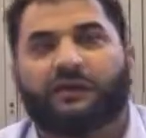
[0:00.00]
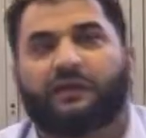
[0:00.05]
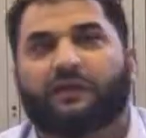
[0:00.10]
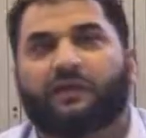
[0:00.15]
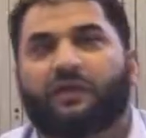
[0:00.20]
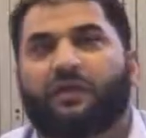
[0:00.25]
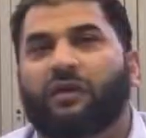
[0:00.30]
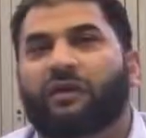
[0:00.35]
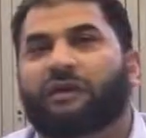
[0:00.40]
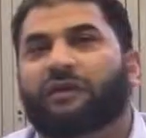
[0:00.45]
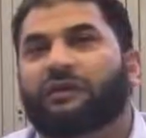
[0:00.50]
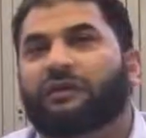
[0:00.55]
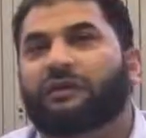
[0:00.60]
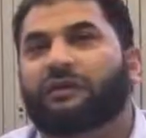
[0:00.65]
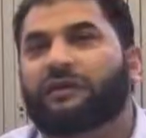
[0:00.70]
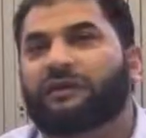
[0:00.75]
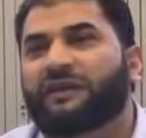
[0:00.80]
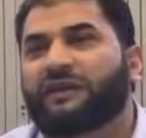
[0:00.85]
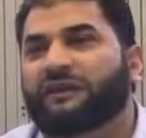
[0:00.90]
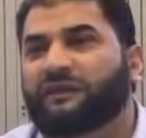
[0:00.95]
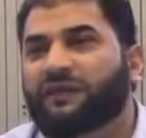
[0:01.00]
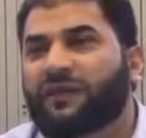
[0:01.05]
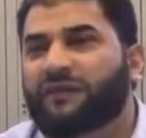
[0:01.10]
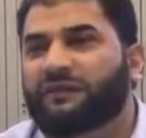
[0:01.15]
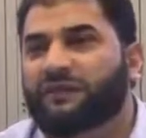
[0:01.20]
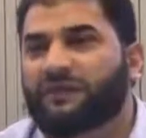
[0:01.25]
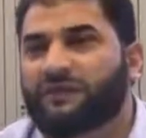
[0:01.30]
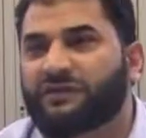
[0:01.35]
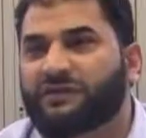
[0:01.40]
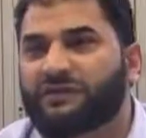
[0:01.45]
So all these
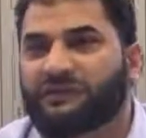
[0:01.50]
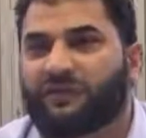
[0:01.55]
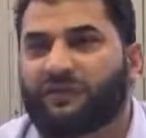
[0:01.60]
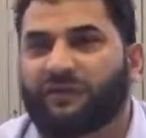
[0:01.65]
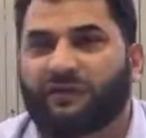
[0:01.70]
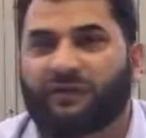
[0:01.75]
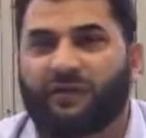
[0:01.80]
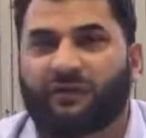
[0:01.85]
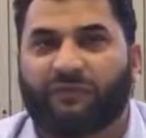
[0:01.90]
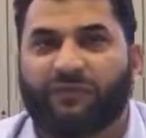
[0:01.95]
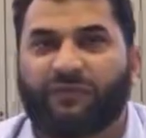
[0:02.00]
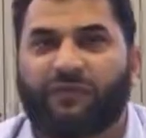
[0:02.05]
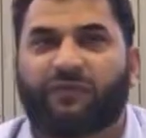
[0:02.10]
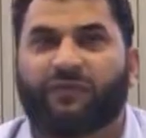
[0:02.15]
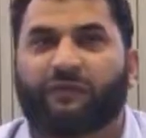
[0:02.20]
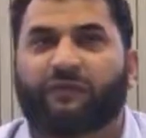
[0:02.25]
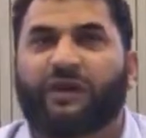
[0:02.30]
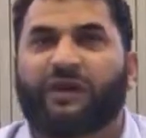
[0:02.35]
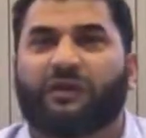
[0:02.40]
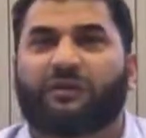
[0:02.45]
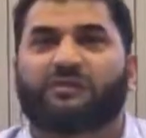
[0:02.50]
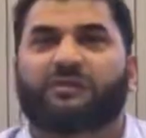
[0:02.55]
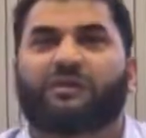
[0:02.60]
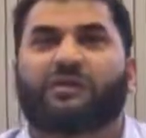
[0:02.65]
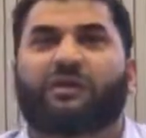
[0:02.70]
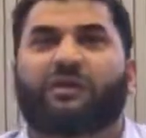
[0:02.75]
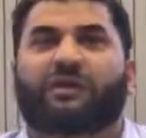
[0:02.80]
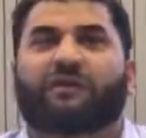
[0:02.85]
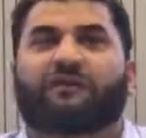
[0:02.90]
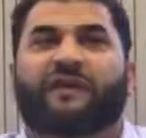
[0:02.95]
words were used for Muslims. So he said, why don't
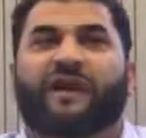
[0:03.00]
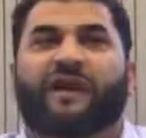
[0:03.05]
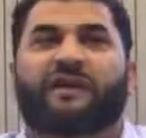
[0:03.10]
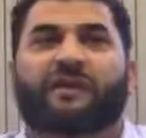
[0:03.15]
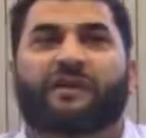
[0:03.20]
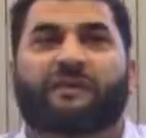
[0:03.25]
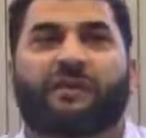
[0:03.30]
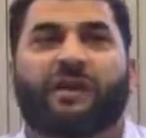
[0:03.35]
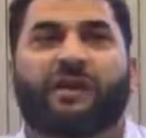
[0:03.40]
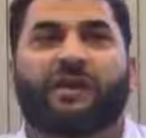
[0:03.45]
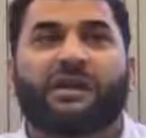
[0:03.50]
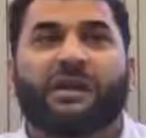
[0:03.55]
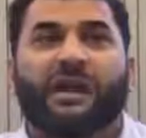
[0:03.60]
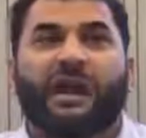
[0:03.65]
you go and fight them?